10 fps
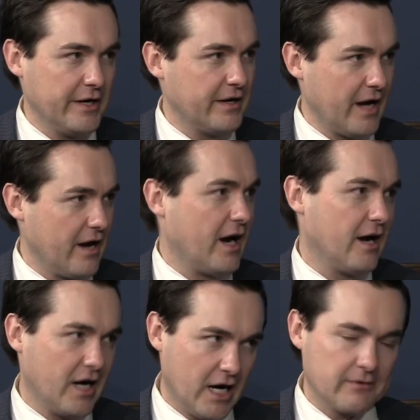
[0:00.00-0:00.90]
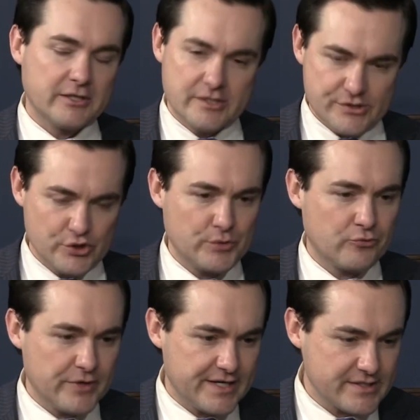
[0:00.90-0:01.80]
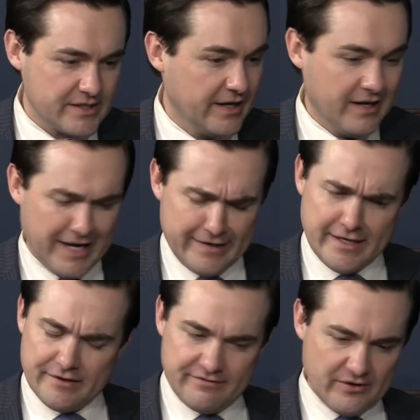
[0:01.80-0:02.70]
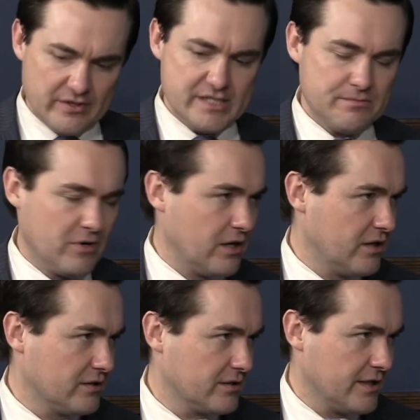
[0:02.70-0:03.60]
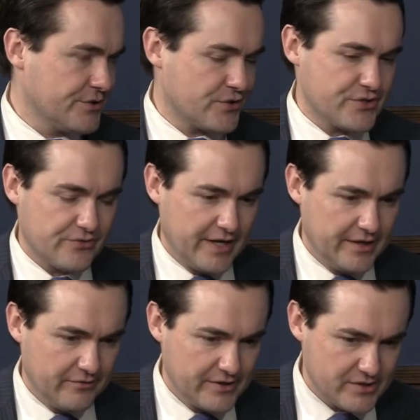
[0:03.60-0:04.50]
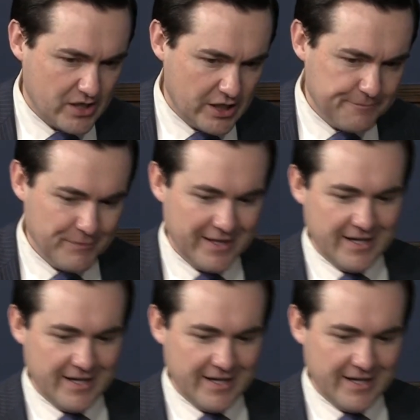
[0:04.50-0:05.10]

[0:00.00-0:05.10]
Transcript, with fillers: assume risk. I'm going to assume risk and get a very small interest rate in return.